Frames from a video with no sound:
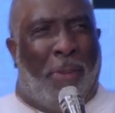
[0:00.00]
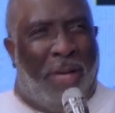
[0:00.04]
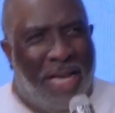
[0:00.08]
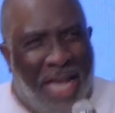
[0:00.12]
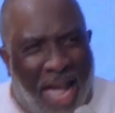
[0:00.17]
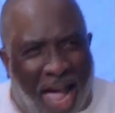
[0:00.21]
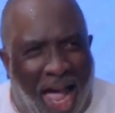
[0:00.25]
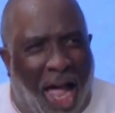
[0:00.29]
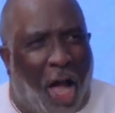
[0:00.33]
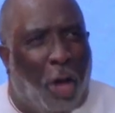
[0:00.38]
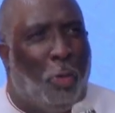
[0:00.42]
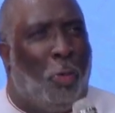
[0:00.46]

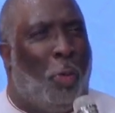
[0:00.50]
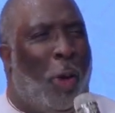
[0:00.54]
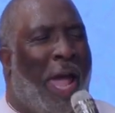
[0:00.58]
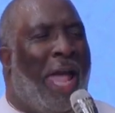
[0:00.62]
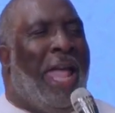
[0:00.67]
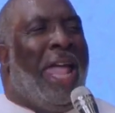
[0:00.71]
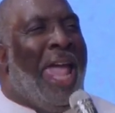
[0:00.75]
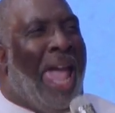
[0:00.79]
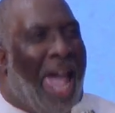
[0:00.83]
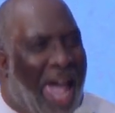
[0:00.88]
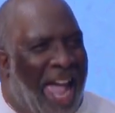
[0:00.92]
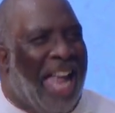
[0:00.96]
Yahweh,
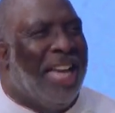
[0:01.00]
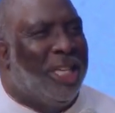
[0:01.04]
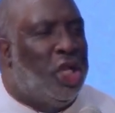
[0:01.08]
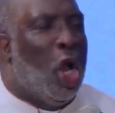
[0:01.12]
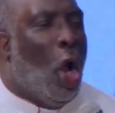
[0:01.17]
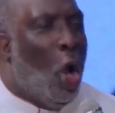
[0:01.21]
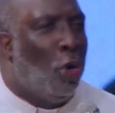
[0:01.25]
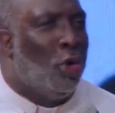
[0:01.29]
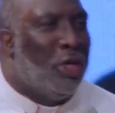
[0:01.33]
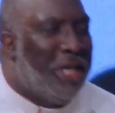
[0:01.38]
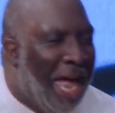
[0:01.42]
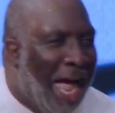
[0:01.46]

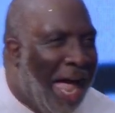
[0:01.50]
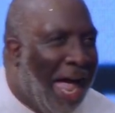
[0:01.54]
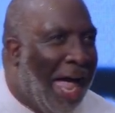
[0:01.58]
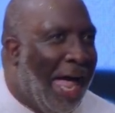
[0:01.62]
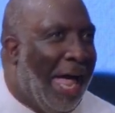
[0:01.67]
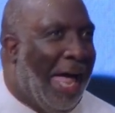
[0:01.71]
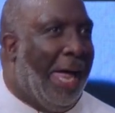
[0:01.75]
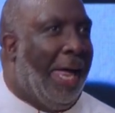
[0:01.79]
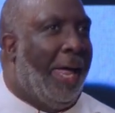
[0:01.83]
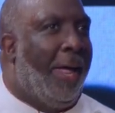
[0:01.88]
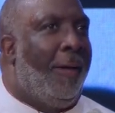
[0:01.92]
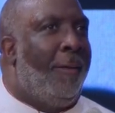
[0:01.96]
Adonai,
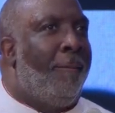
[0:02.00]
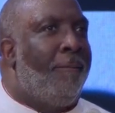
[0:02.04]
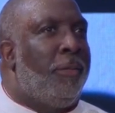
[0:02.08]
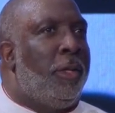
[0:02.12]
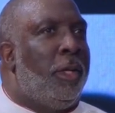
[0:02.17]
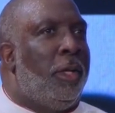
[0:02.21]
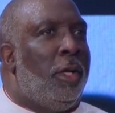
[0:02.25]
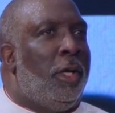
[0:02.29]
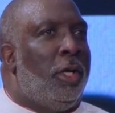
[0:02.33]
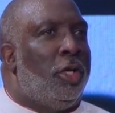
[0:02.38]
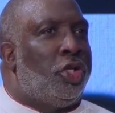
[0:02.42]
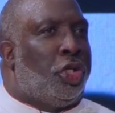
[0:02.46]

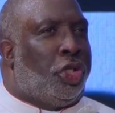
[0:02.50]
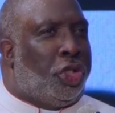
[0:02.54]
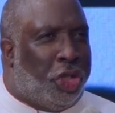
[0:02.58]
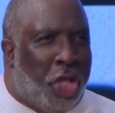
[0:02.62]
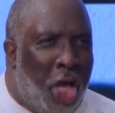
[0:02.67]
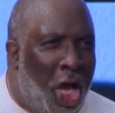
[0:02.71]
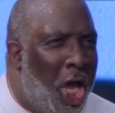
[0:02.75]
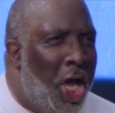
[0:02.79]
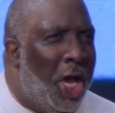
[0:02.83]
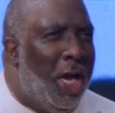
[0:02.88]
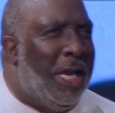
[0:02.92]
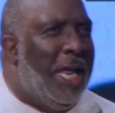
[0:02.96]

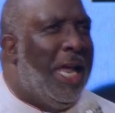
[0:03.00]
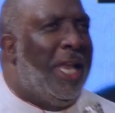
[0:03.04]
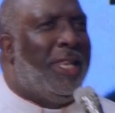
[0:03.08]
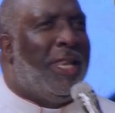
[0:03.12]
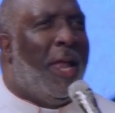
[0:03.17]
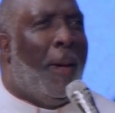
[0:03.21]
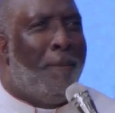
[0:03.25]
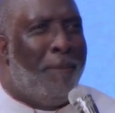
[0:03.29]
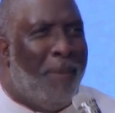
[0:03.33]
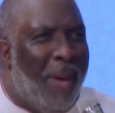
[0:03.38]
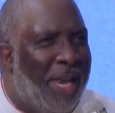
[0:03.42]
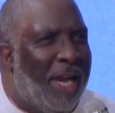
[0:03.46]
stood in
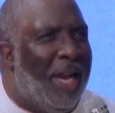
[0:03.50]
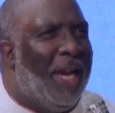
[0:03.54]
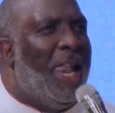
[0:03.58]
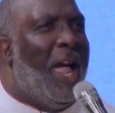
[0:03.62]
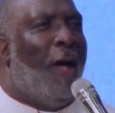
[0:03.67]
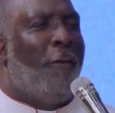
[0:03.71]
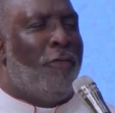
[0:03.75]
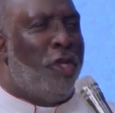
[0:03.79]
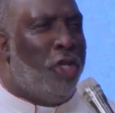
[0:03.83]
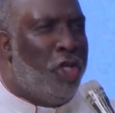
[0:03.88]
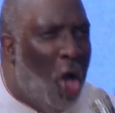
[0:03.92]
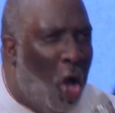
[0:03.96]
the middle
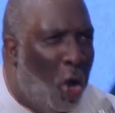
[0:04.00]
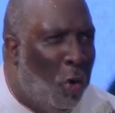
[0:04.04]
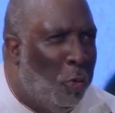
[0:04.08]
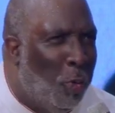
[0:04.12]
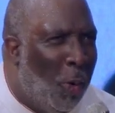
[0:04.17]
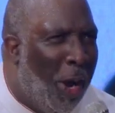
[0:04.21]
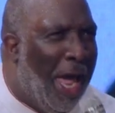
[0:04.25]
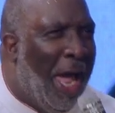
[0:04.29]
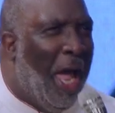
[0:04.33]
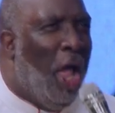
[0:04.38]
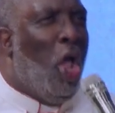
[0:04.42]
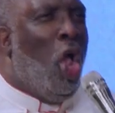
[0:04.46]
of
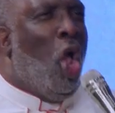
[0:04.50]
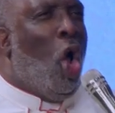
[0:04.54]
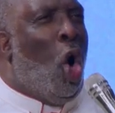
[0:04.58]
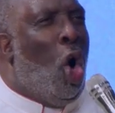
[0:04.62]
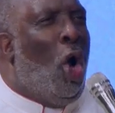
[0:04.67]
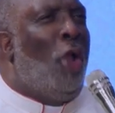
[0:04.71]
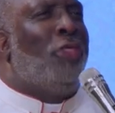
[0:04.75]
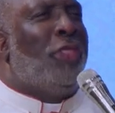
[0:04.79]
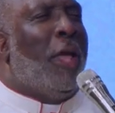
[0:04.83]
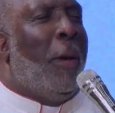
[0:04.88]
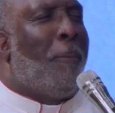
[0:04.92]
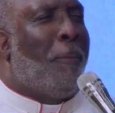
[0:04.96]
nowhere
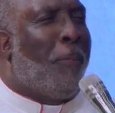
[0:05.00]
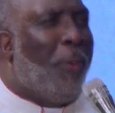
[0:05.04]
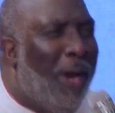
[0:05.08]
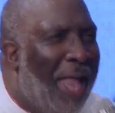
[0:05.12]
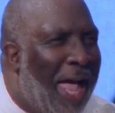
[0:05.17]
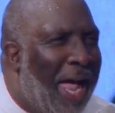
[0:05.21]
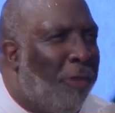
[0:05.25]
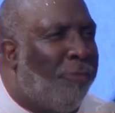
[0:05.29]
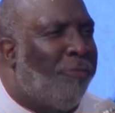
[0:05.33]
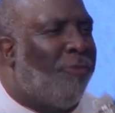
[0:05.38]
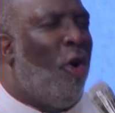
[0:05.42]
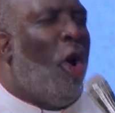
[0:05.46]
on the
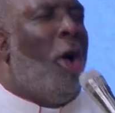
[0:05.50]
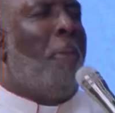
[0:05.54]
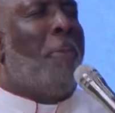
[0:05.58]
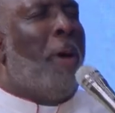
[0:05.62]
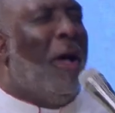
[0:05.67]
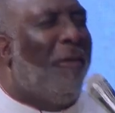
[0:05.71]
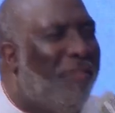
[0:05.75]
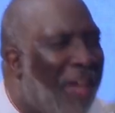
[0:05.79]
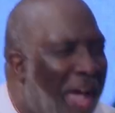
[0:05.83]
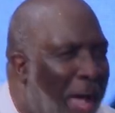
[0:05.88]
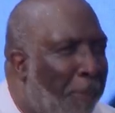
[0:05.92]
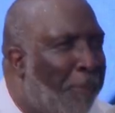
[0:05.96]
platform
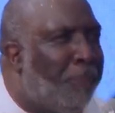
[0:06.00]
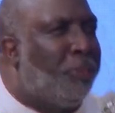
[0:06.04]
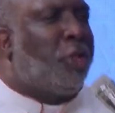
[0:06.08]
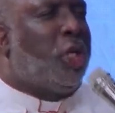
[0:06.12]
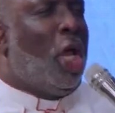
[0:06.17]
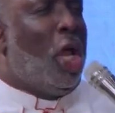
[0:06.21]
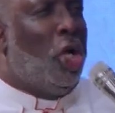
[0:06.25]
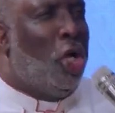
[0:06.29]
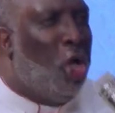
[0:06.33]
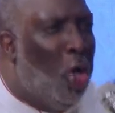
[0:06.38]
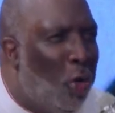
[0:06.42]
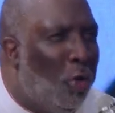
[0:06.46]
of
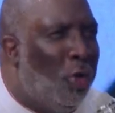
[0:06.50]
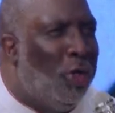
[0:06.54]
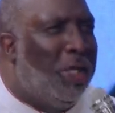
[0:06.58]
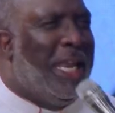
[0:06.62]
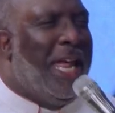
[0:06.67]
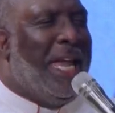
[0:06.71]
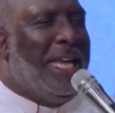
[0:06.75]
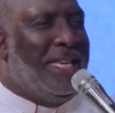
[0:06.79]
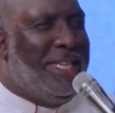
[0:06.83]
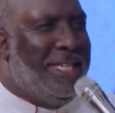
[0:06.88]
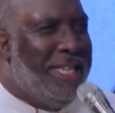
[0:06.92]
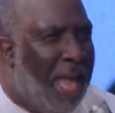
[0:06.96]

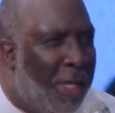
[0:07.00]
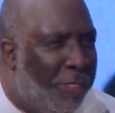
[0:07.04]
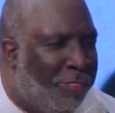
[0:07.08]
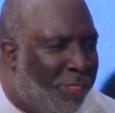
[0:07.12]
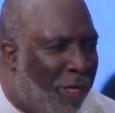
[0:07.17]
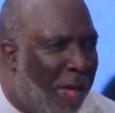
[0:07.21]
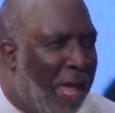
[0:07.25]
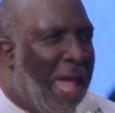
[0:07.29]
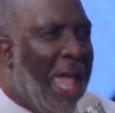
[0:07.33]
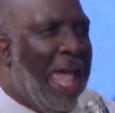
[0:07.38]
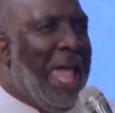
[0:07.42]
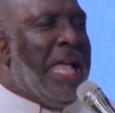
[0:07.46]
absolutely
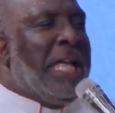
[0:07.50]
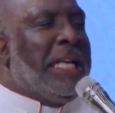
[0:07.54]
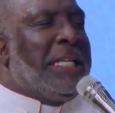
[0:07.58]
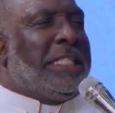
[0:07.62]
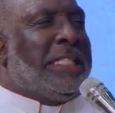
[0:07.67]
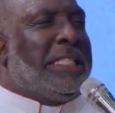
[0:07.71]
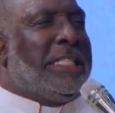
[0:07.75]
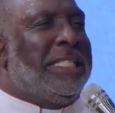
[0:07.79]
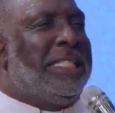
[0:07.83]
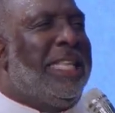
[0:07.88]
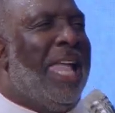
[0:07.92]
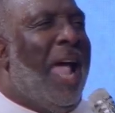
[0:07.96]
nothing,
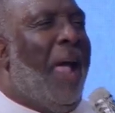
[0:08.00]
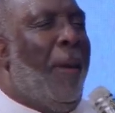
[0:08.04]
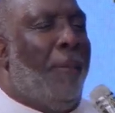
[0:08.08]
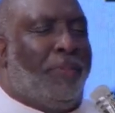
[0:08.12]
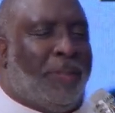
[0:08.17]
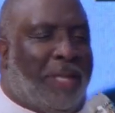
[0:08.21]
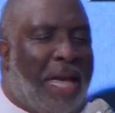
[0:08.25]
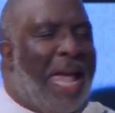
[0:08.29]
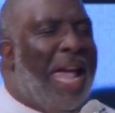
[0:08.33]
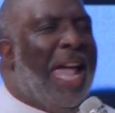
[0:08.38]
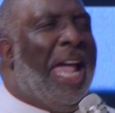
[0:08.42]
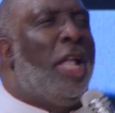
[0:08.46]

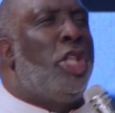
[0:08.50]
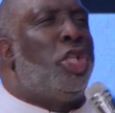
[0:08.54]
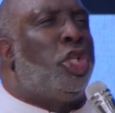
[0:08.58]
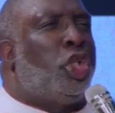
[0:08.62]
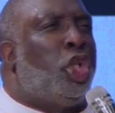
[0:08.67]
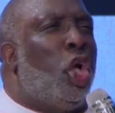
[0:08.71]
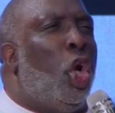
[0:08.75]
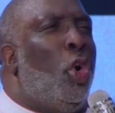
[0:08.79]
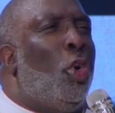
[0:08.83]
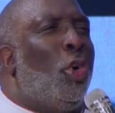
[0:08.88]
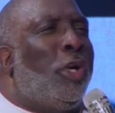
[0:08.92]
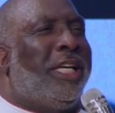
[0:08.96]
stepped
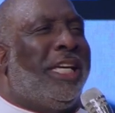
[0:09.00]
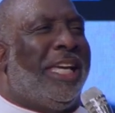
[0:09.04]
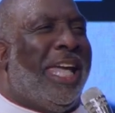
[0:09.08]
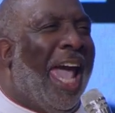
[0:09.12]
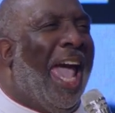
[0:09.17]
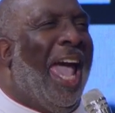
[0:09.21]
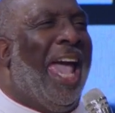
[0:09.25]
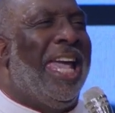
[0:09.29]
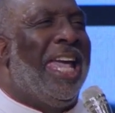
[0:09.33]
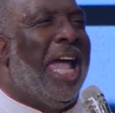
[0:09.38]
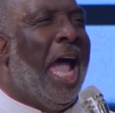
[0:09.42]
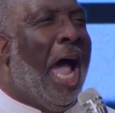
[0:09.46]
into
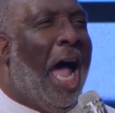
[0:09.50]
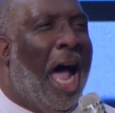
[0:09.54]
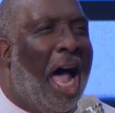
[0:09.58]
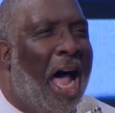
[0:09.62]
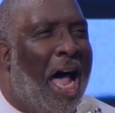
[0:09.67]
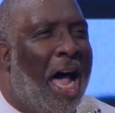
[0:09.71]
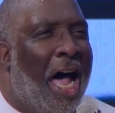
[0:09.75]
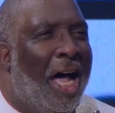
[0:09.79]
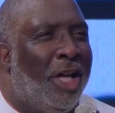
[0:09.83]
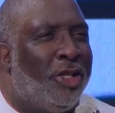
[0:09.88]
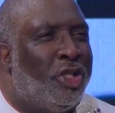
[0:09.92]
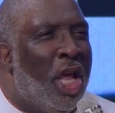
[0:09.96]

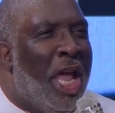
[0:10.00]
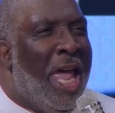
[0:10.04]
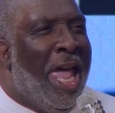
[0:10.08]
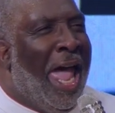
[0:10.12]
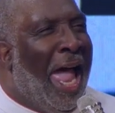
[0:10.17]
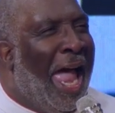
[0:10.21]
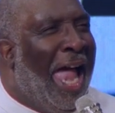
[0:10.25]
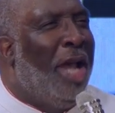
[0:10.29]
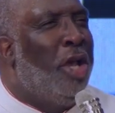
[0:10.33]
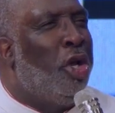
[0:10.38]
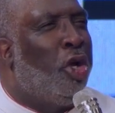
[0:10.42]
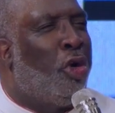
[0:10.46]
chaos
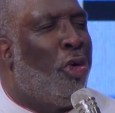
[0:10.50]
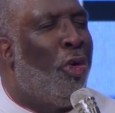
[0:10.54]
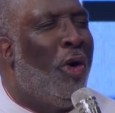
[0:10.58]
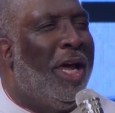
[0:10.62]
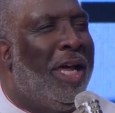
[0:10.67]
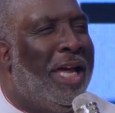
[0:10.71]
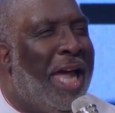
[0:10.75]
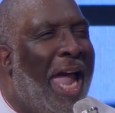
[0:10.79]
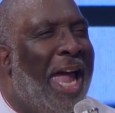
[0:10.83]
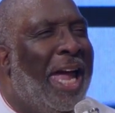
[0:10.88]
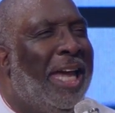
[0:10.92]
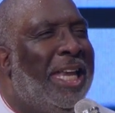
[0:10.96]
and
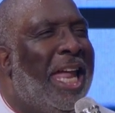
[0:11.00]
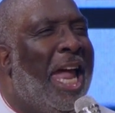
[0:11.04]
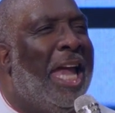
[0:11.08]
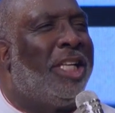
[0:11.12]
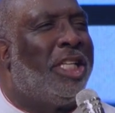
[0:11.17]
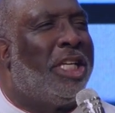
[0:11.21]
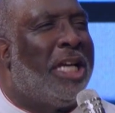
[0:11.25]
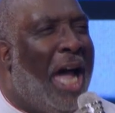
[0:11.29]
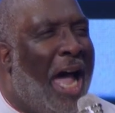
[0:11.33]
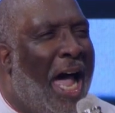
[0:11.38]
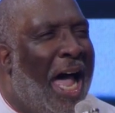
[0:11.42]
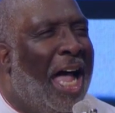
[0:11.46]

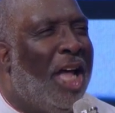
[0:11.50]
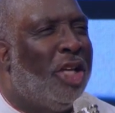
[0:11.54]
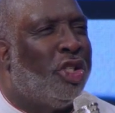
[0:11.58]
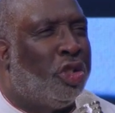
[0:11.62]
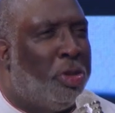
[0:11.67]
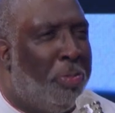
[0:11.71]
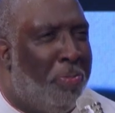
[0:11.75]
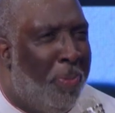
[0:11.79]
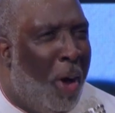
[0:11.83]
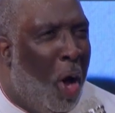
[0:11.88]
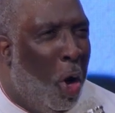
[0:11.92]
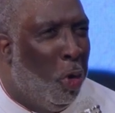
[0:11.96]
created
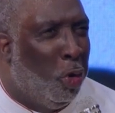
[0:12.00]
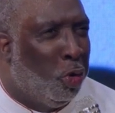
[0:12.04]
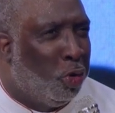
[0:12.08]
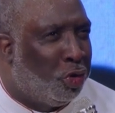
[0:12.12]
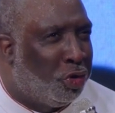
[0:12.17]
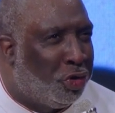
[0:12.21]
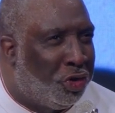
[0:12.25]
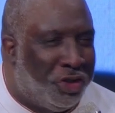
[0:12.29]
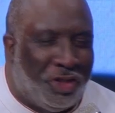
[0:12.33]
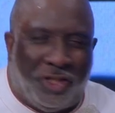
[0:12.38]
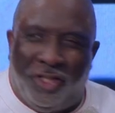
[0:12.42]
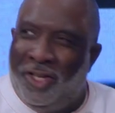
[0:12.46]

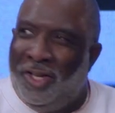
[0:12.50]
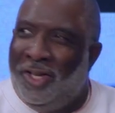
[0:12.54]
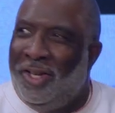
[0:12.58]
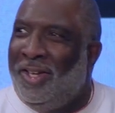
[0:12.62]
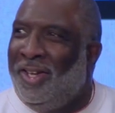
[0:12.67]
cosmos